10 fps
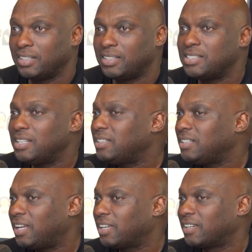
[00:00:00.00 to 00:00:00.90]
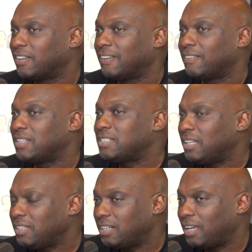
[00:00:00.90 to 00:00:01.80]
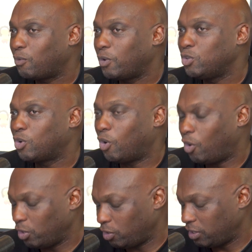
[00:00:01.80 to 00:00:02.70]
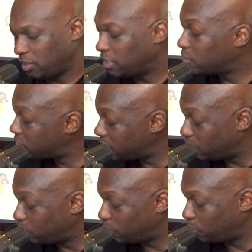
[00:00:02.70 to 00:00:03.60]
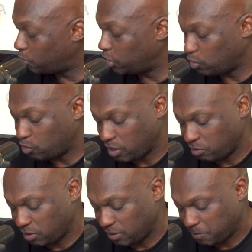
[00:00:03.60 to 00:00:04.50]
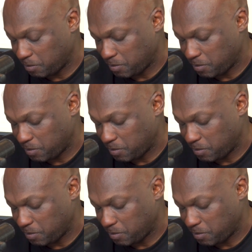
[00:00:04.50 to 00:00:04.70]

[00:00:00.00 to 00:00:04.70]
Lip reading: There's nothing like when you call on, like you said, when you're driving.